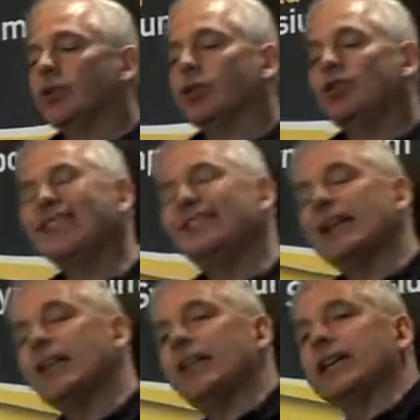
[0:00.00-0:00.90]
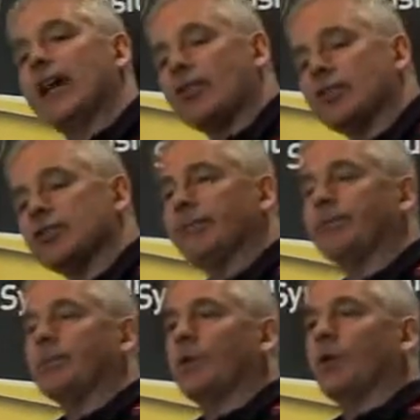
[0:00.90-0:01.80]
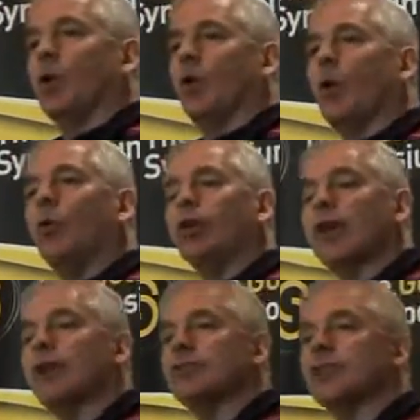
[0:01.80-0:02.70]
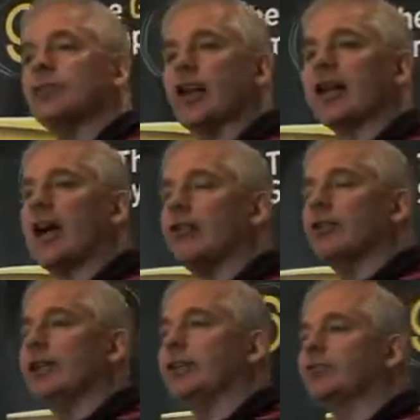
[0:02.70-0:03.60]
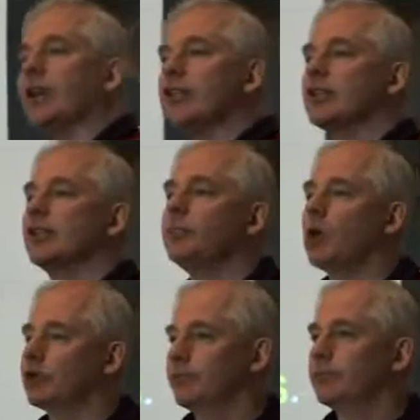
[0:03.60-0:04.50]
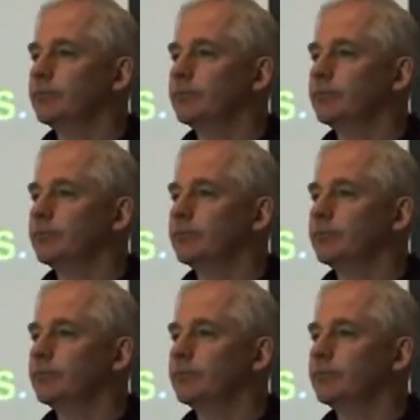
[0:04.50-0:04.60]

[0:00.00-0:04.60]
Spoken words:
to devalue their currency. All the currencies are currently in a race to the bottom.